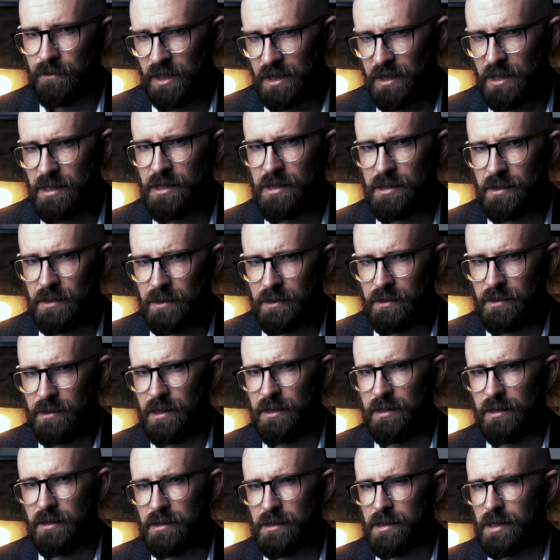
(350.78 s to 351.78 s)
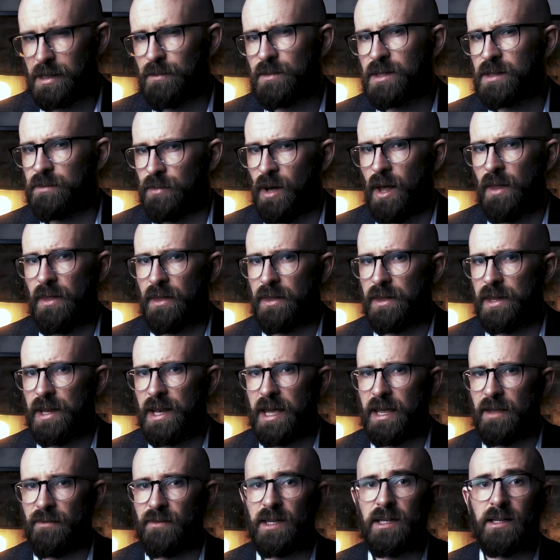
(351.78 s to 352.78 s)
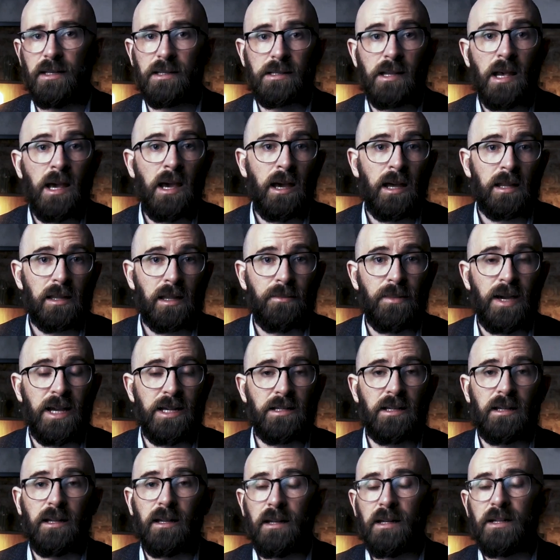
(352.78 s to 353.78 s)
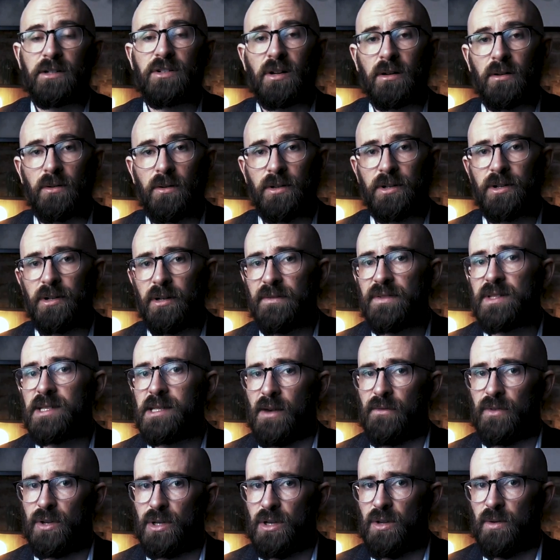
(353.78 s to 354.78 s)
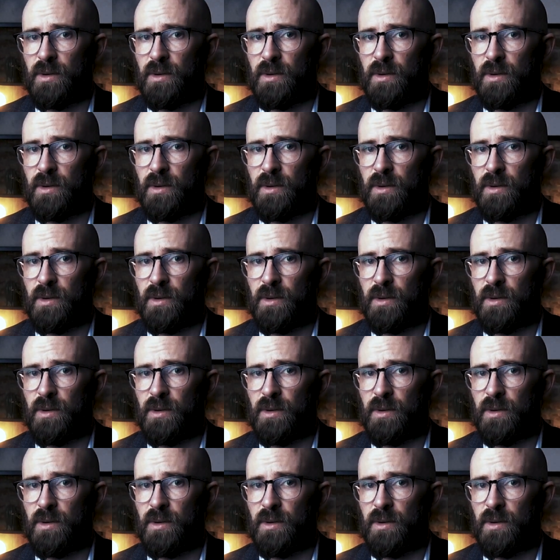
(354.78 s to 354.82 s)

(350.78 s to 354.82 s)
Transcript: But this didn't seem to bother the Navy, as they made an initial order of seven